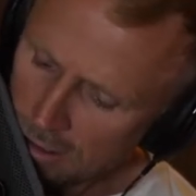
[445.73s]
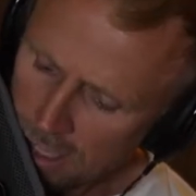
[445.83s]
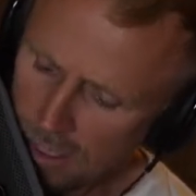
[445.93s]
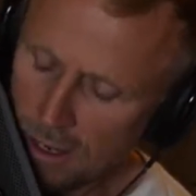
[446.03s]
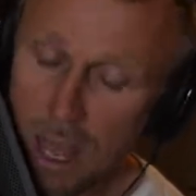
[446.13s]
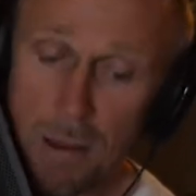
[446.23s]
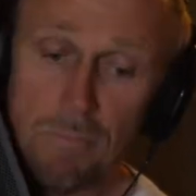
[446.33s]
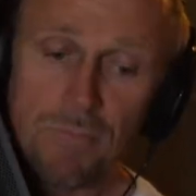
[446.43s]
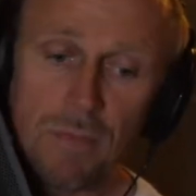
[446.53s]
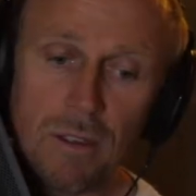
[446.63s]
Yeah,
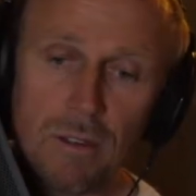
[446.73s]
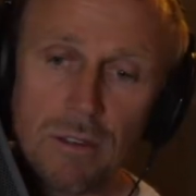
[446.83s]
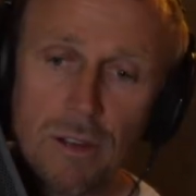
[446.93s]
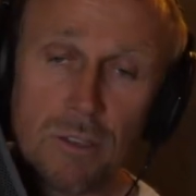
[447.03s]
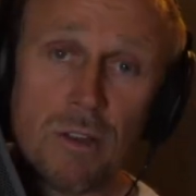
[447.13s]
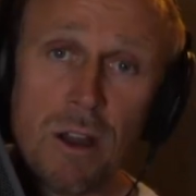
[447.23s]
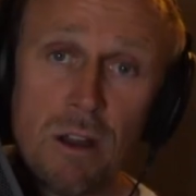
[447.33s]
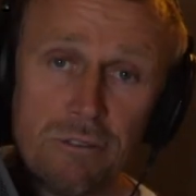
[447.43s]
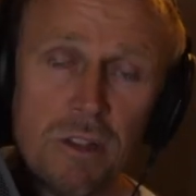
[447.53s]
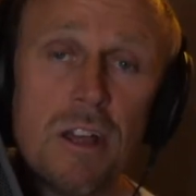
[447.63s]
um, I'll turn that
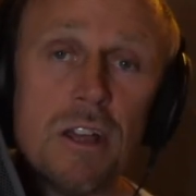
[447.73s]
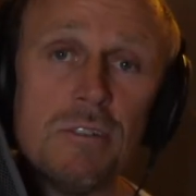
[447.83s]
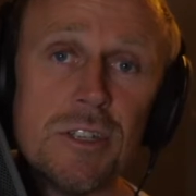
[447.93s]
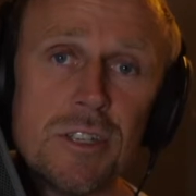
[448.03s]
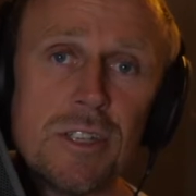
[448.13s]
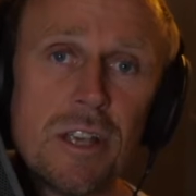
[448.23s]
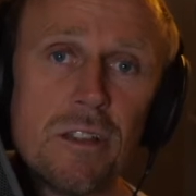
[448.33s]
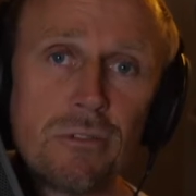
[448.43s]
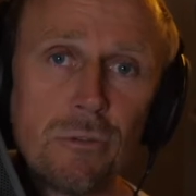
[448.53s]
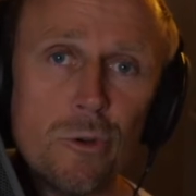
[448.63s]
off. This is
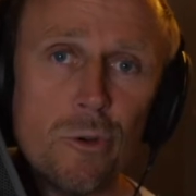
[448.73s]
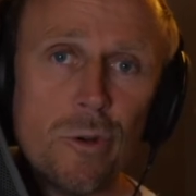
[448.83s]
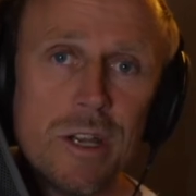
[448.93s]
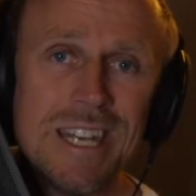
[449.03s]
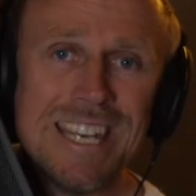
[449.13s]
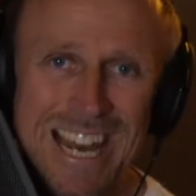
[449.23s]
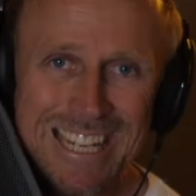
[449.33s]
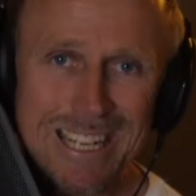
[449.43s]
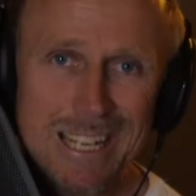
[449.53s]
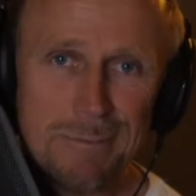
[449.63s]
through
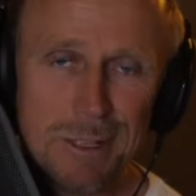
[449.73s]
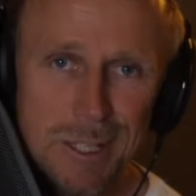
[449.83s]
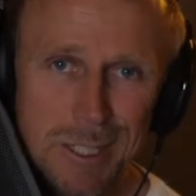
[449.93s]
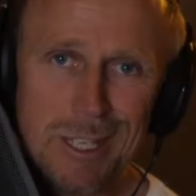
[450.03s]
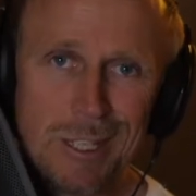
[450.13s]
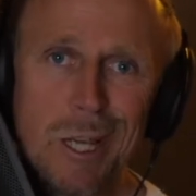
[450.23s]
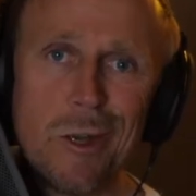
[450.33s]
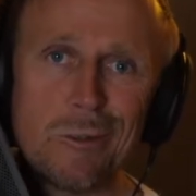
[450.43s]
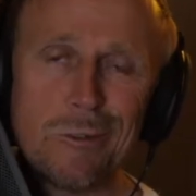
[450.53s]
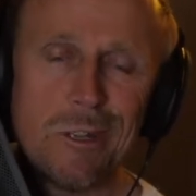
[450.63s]
Netgear, but this is a
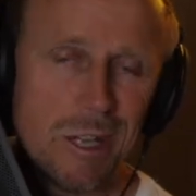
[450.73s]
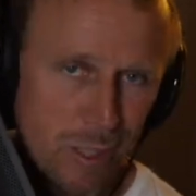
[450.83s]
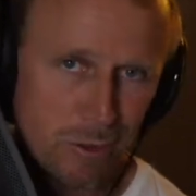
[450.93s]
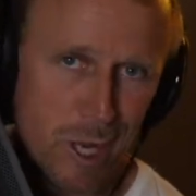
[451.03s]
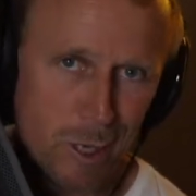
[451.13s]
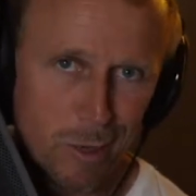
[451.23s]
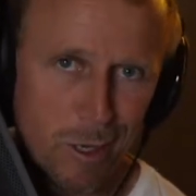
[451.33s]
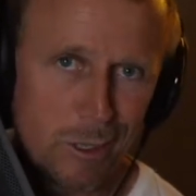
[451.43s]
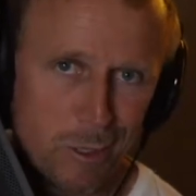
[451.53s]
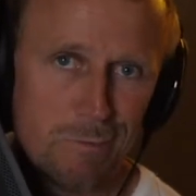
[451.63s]
Telstra. In Australia, we've
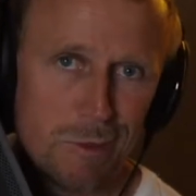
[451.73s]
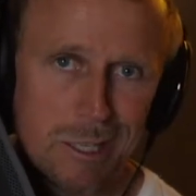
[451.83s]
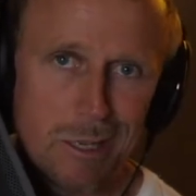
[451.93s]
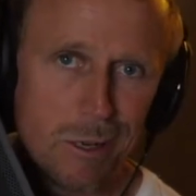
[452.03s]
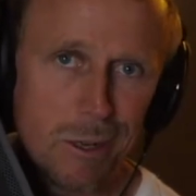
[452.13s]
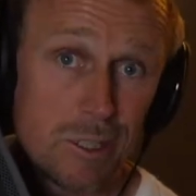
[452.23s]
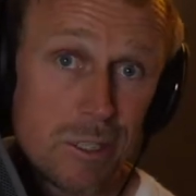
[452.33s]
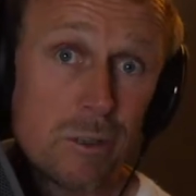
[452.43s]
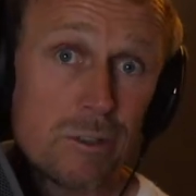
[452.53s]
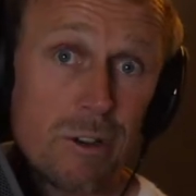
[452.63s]
got two big
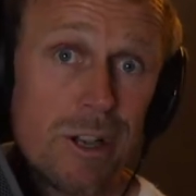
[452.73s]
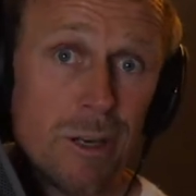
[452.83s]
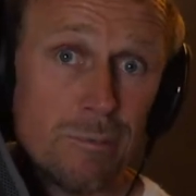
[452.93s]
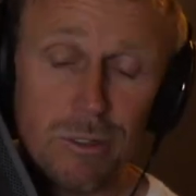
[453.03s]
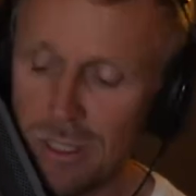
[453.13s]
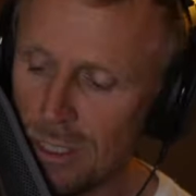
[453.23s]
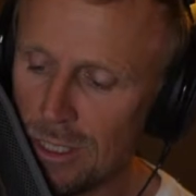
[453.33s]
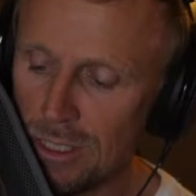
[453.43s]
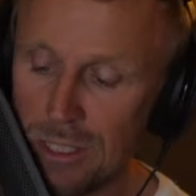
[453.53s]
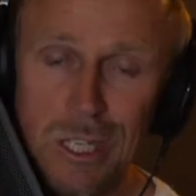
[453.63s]
telcos, Telstra and Optus.
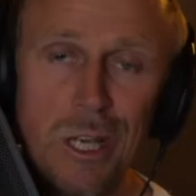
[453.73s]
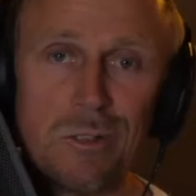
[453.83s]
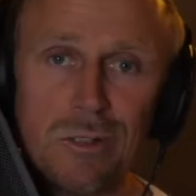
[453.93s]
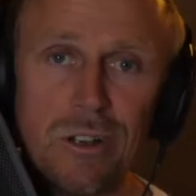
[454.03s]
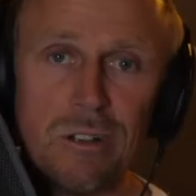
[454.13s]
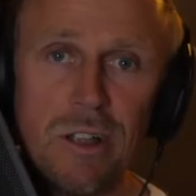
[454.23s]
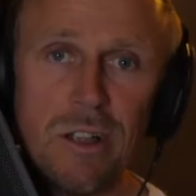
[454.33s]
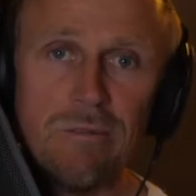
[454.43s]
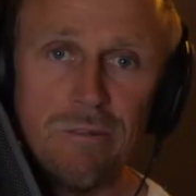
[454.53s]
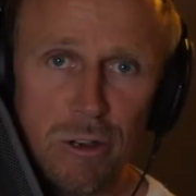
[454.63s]
This is the Telstra
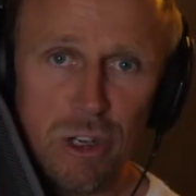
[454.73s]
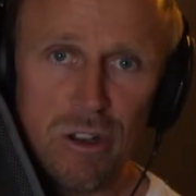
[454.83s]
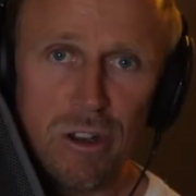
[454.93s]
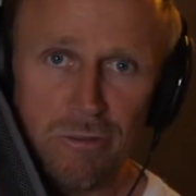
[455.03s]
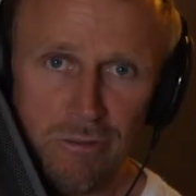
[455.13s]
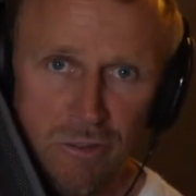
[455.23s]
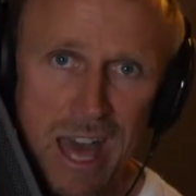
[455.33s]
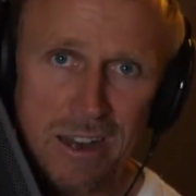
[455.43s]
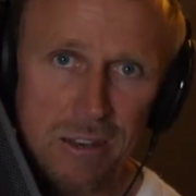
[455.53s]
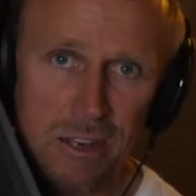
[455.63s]
version of
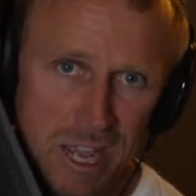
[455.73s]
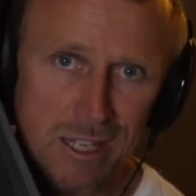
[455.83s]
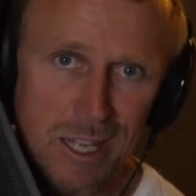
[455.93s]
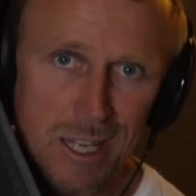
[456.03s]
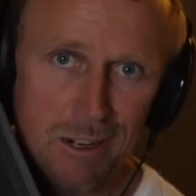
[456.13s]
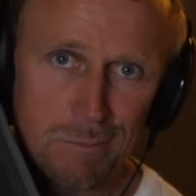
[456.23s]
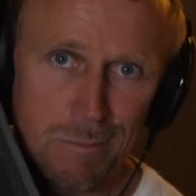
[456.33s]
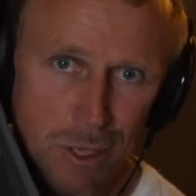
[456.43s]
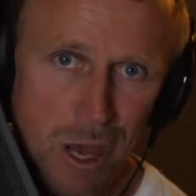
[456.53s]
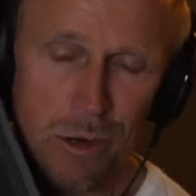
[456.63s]
that Netgear
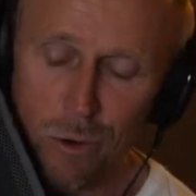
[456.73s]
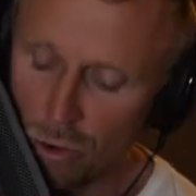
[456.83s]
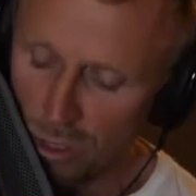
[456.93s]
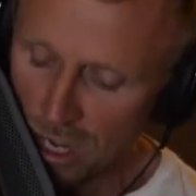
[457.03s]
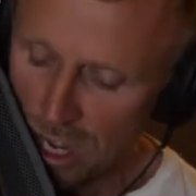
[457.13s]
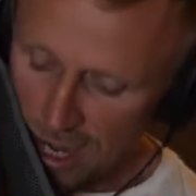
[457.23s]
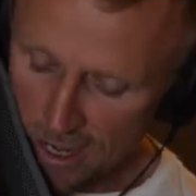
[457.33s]
Nighthawk.